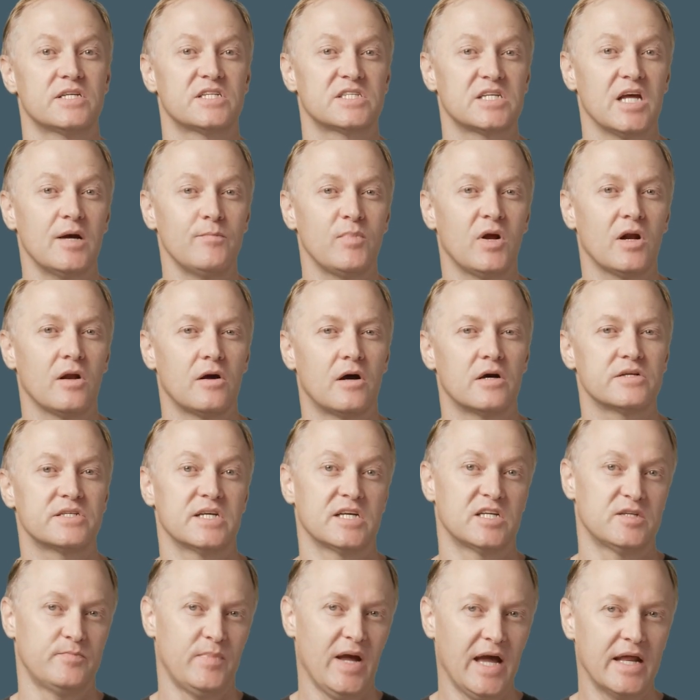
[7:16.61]
subclass
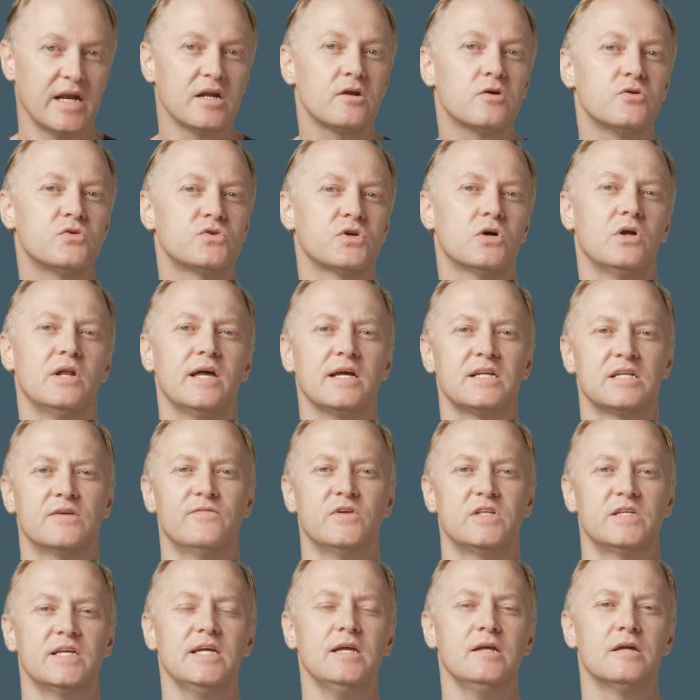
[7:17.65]
expanded controller
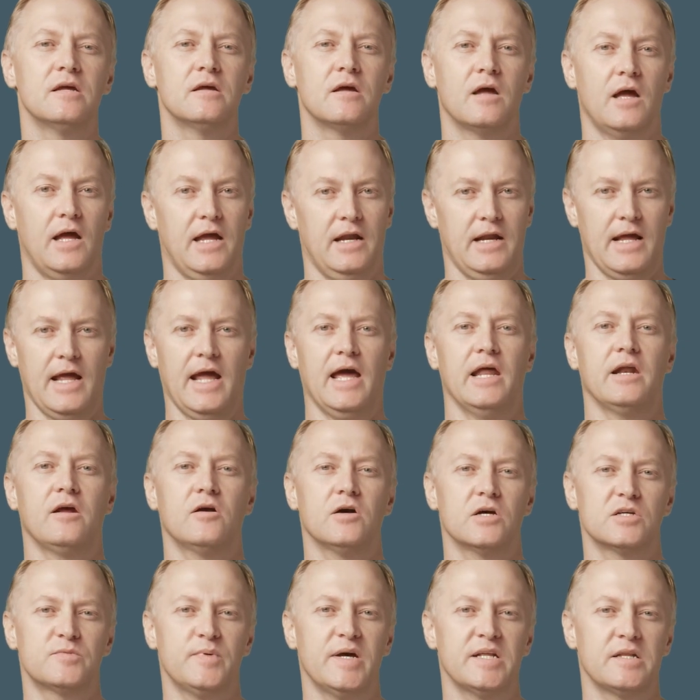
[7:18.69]
activity and add a
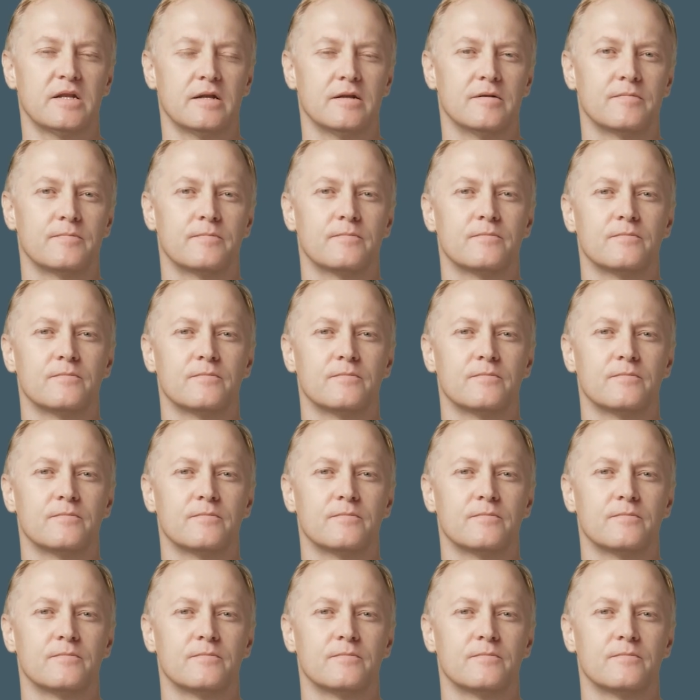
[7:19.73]
cast button.